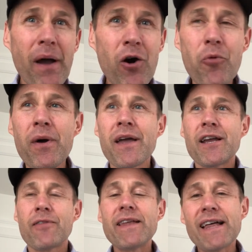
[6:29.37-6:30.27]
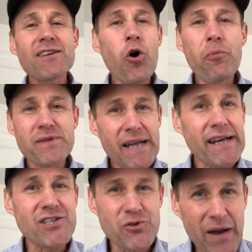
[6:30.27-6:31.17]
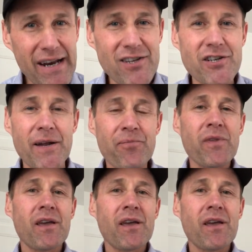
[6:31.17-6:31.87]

That hope is not a strategy.